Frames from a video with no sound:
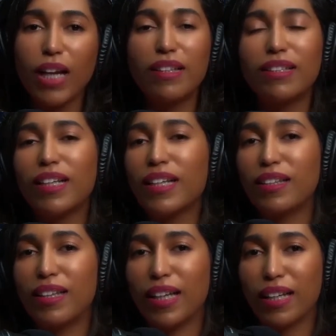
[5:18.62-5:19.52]
The
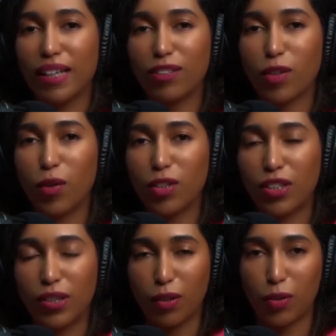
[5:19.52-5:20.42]
second thing is
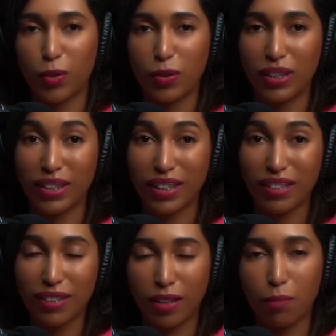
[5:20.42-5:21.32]
also using a
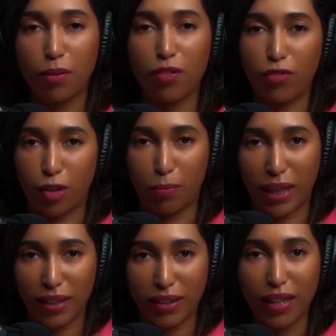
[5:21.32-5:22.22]
simple
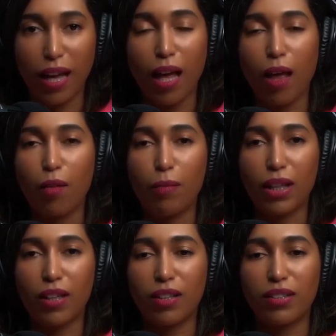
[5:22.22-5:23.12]
format,
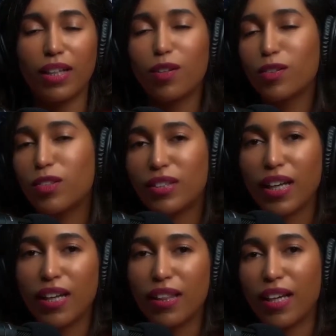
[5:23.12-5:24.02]
because they also
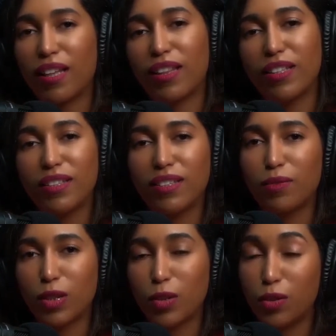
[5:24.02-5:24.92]
say that this
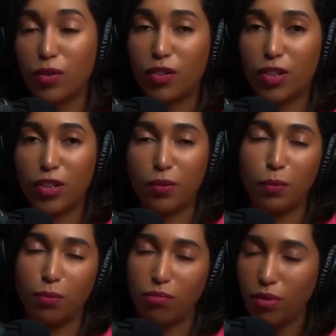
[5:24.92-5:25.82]
recruiter
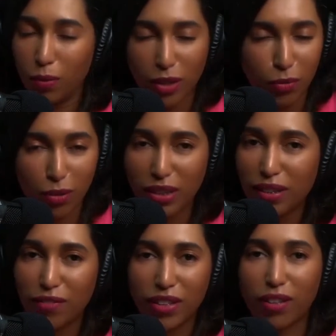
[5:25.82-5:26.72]
who is
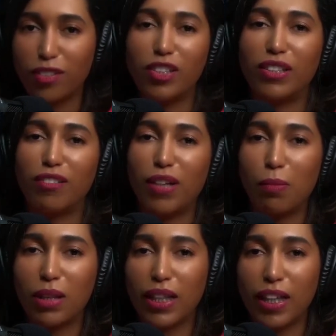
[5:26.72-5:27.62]
receiving hundreds of
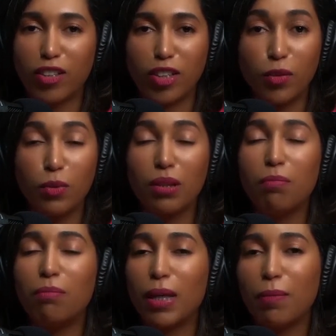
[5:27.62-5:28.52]
applications will
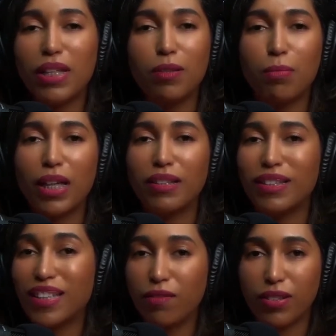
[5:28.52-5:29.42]
maybe spend
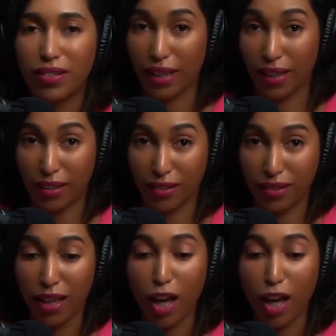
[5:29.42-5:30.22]
7 seconds